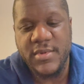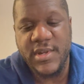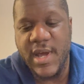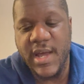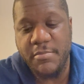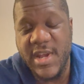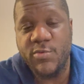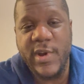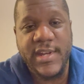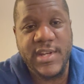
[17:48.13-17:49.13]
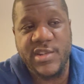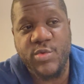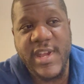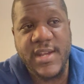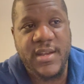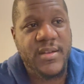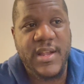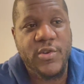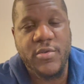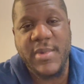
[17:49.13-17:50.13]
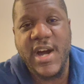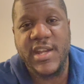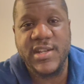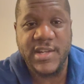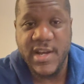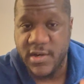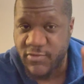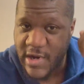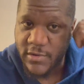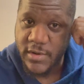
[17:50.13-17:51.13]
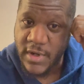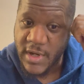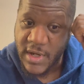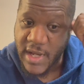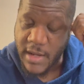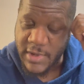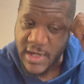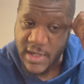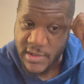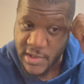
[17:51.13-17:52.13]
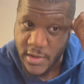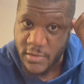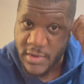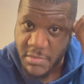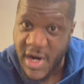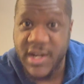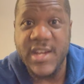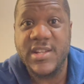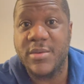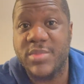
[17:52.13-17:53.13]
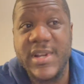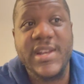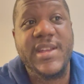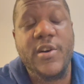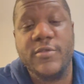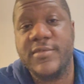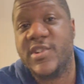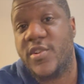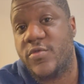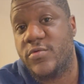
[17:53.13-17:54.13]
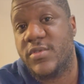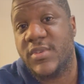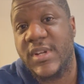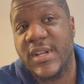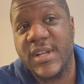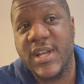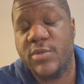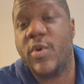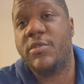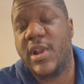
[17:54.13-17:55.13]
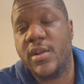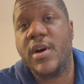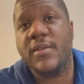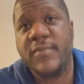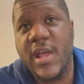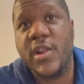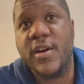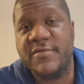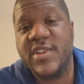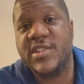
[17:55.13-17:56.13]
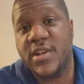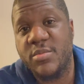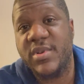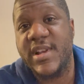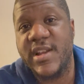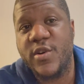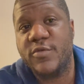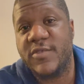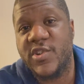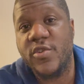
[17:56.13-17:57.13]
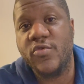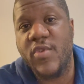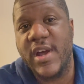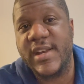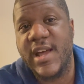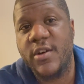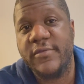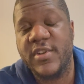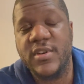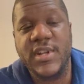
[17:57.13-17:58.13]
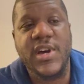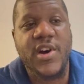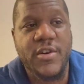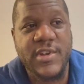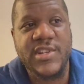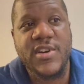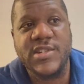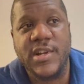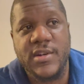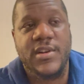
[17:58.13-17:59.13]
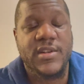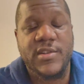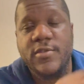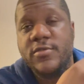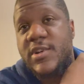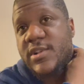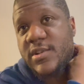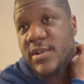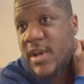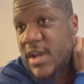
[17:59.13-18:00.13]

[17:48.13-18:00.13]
uh, midweek this week, a little market turnaround uh, because you know the market is completely oversold. Uh, well, a lot of a lot of things are completely oversold right now. If you look at the RSI's on a lot of tokens,